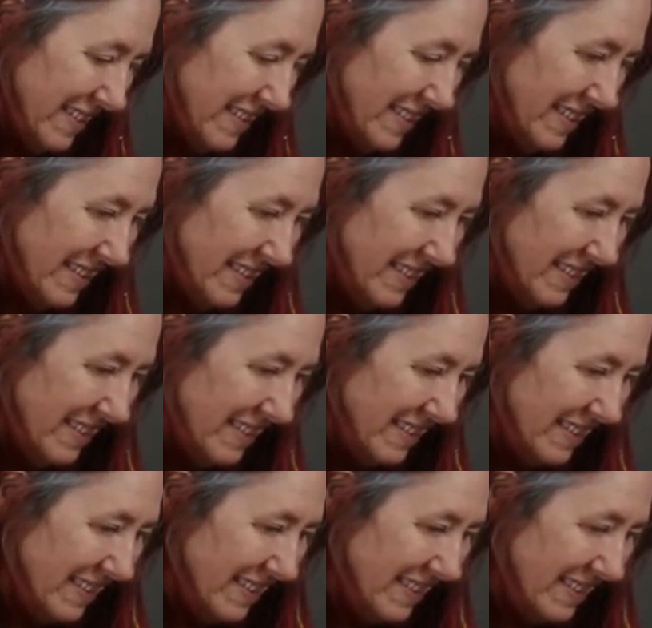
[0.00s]

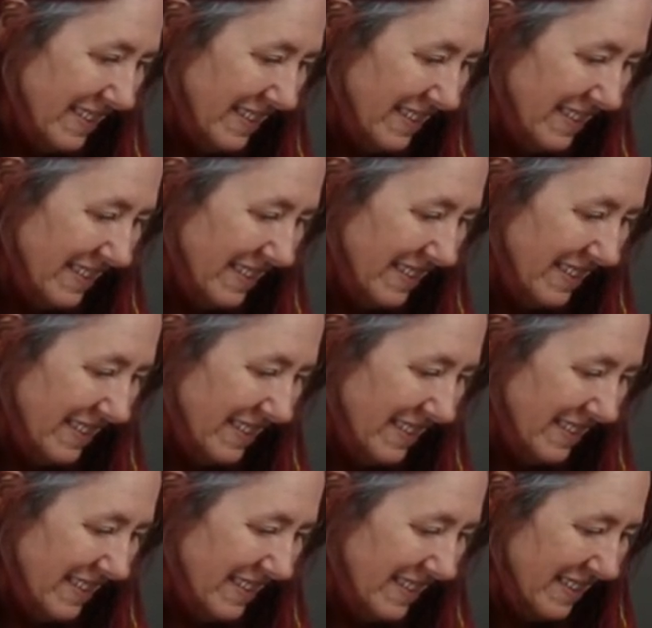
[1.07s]

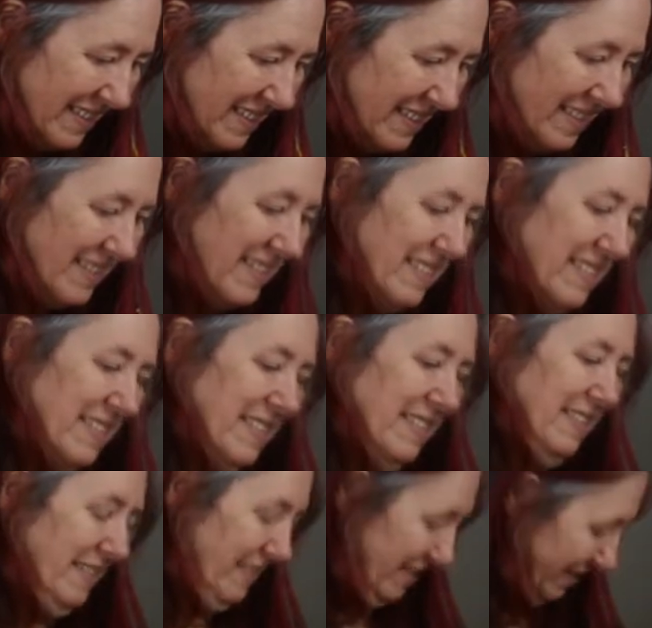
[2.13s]
This person isn't speaking.